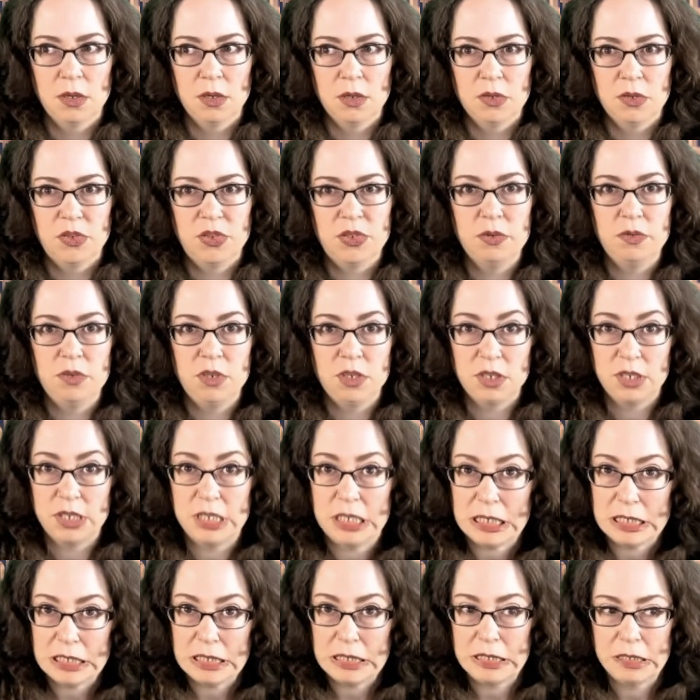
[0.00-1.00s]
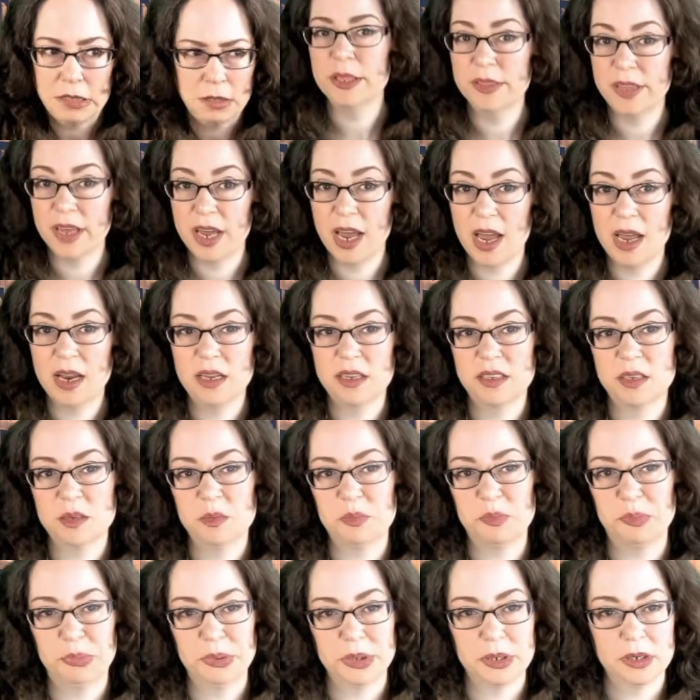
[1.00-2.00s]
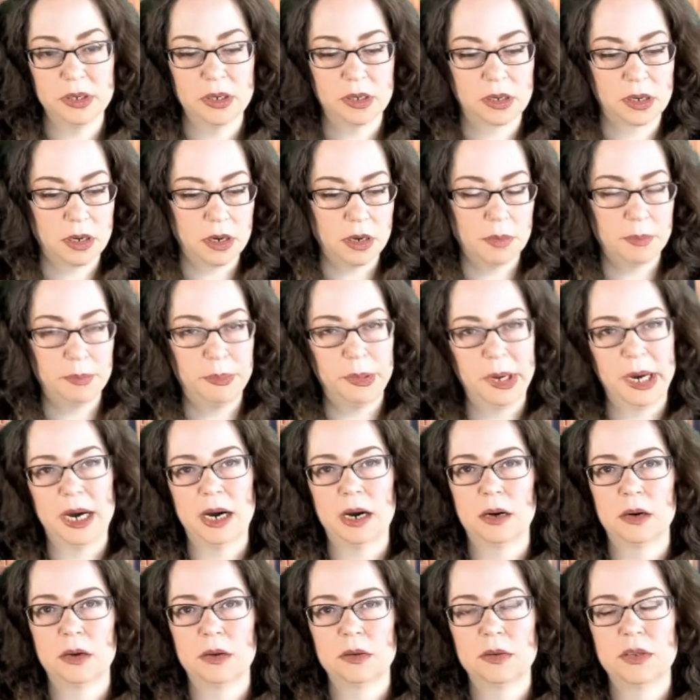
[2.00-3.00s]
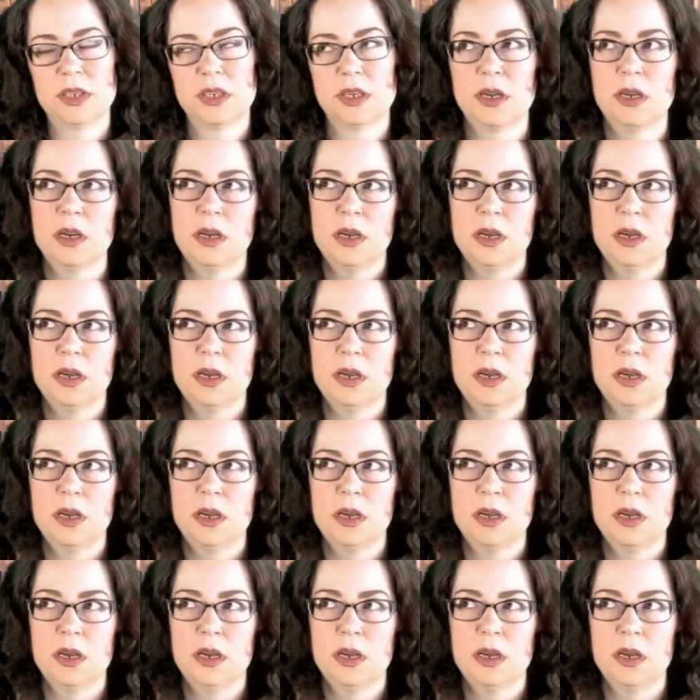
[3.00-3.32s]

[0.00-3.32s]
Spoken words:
Sunya Dean, that is a book about